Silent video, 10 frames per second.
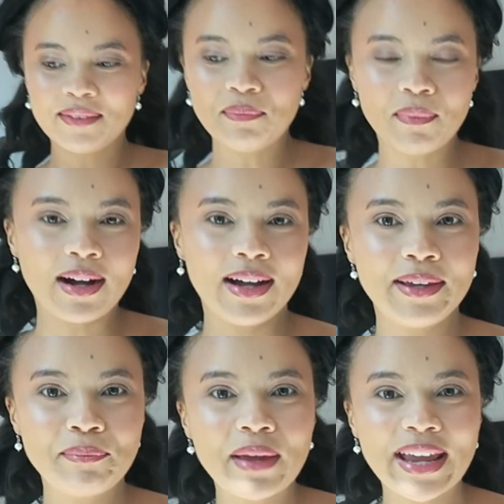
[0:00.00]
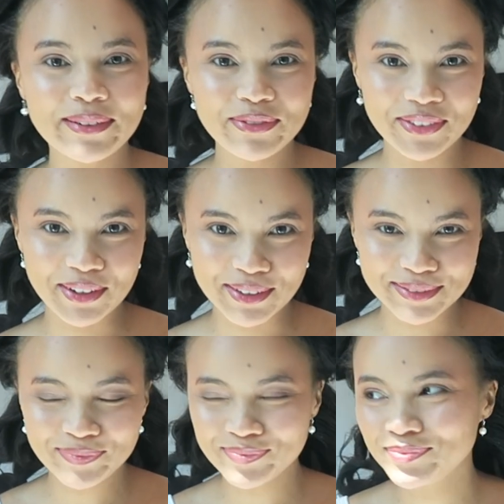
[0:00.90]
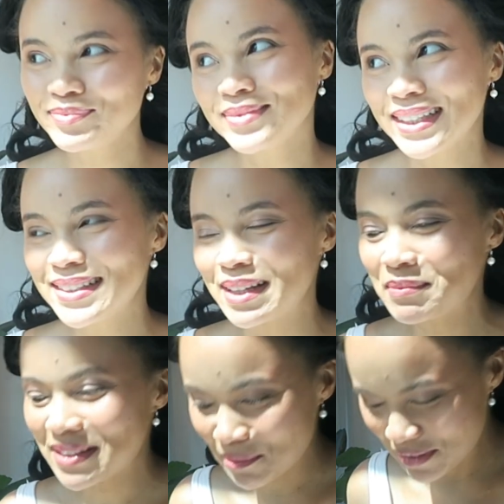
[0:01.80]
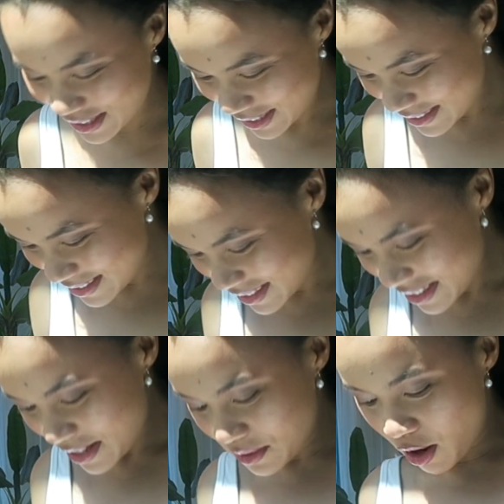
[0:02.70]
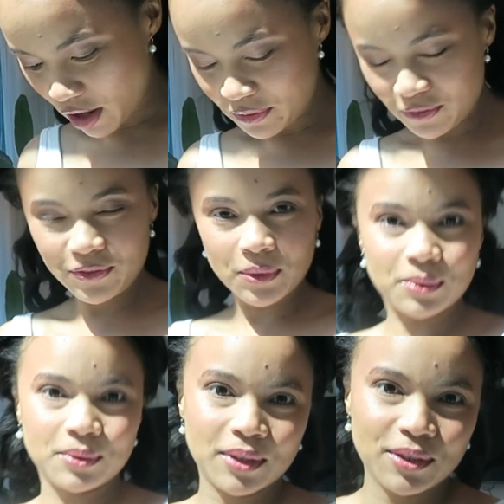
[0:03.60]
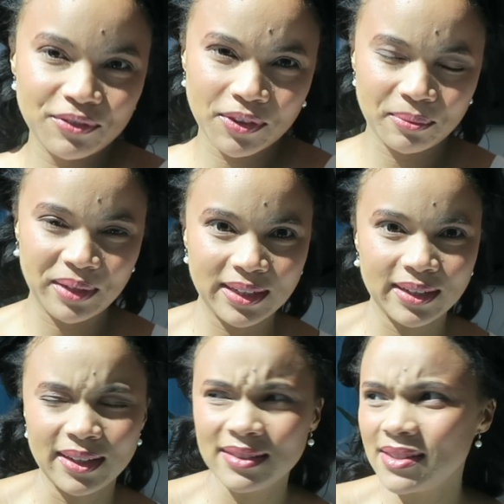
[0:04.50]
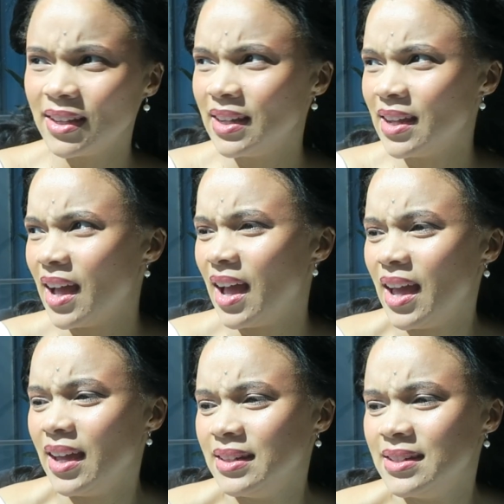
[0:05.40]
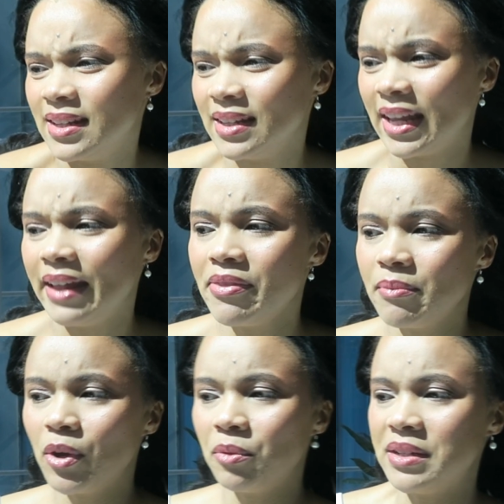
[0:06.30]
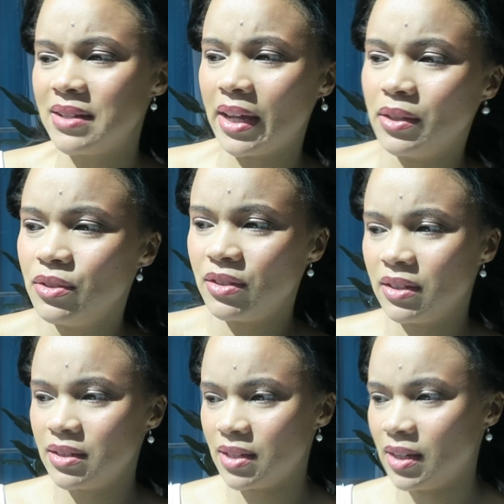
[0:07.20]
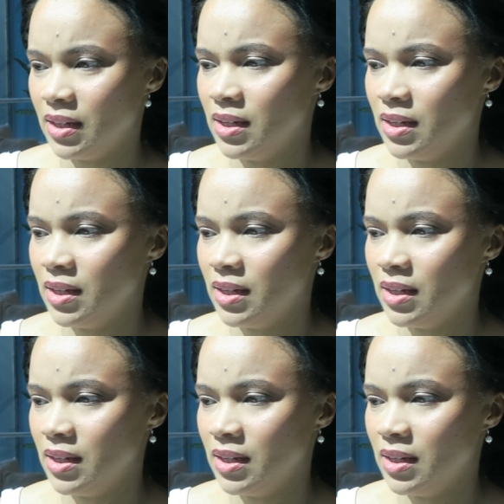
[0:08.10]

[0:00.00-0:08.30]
my main phone, some subtext, got 4 over the weekend, and in the moment I couldn't